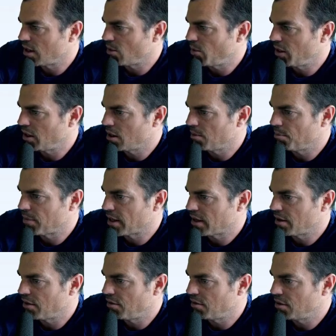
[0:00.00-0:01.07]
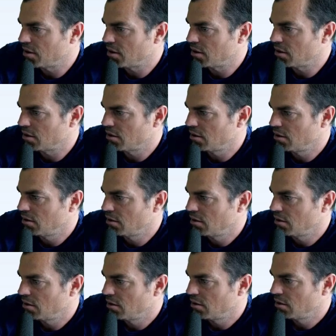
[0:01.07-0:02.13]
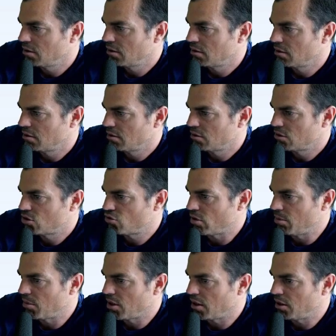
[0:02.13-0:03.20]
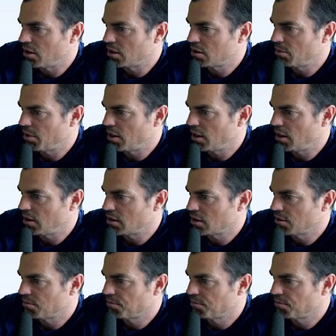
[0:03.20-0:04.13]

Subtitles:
We can come back and streamline this a bit later.